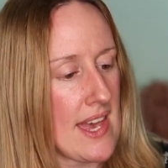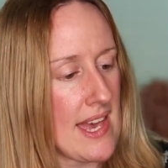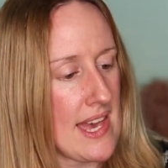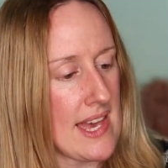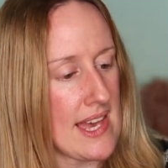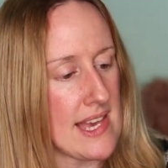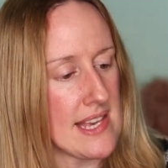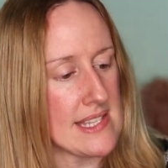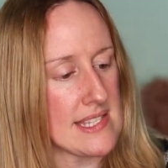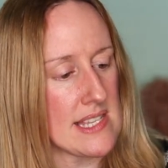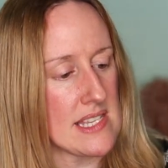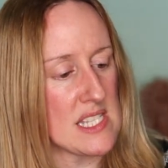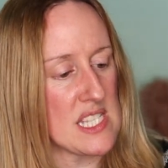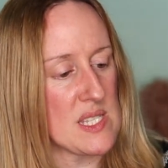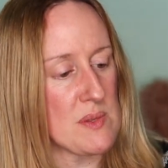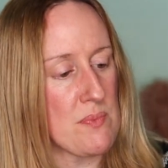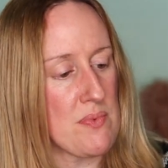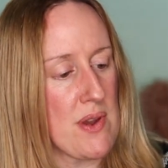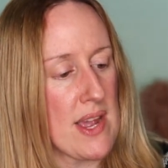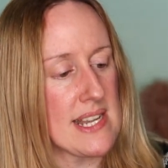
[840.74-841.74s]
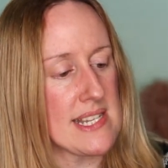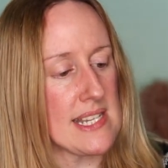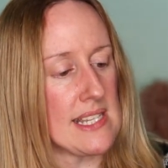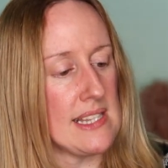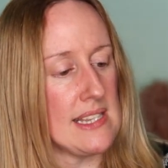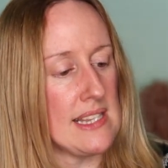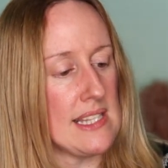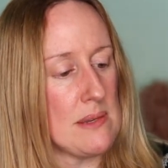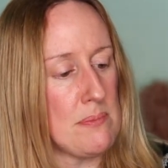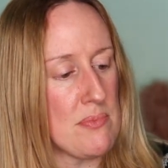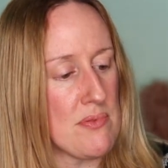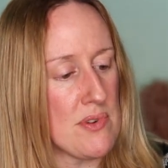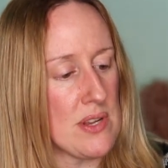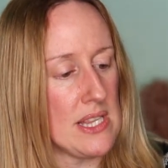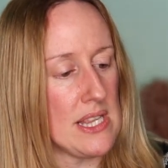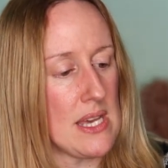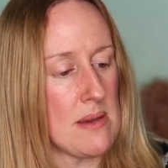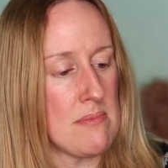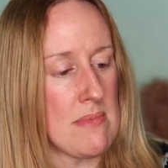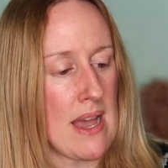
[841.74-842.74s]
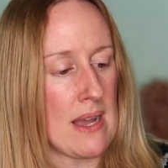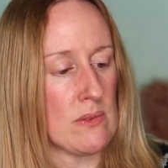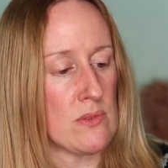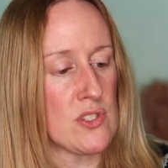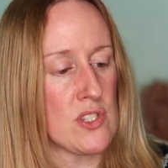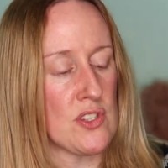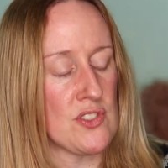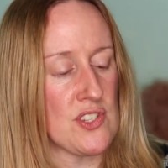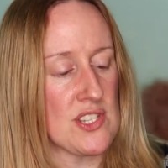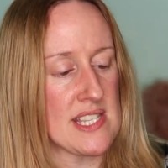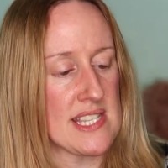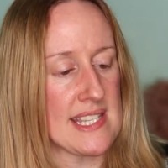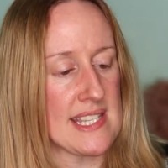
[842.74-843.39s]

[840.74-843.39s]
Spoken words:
is spread a liberal amount onto